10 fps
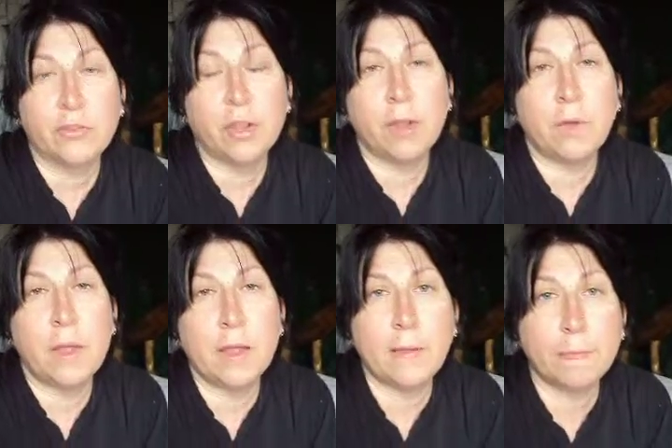So
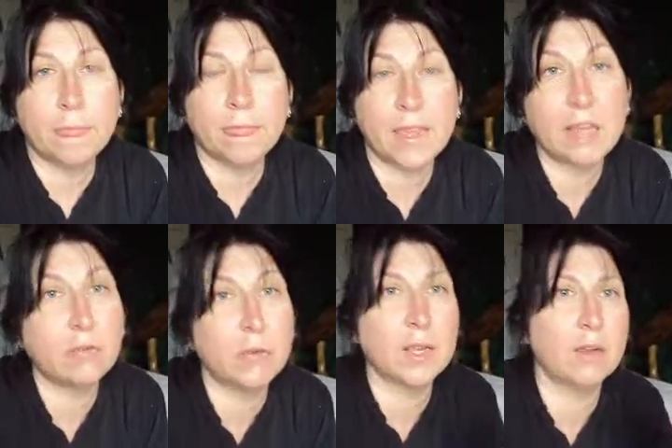
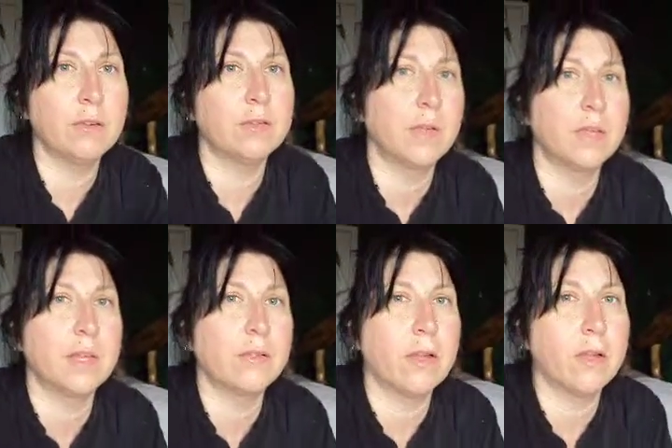that's the way it goes all
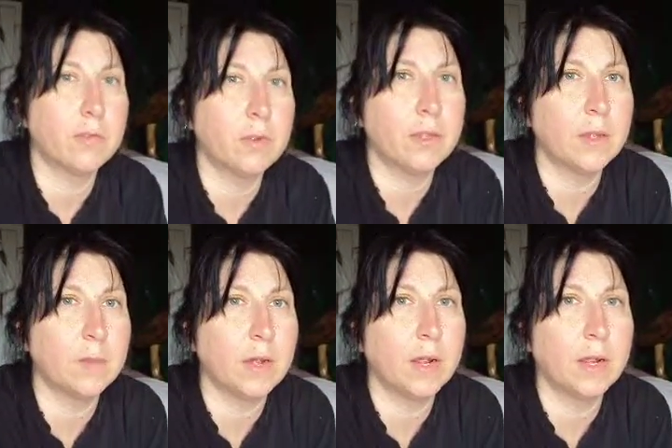day long with
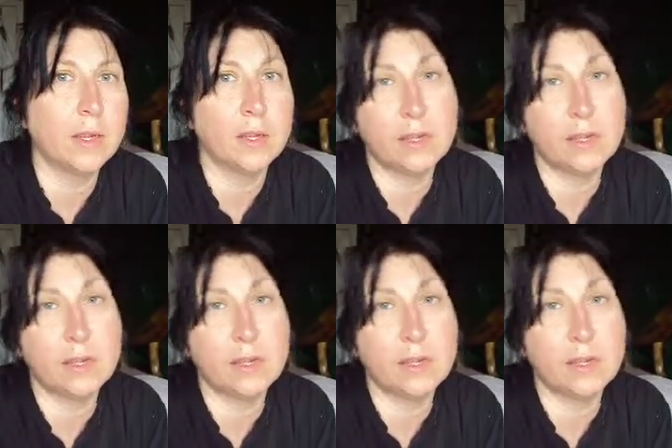him and I.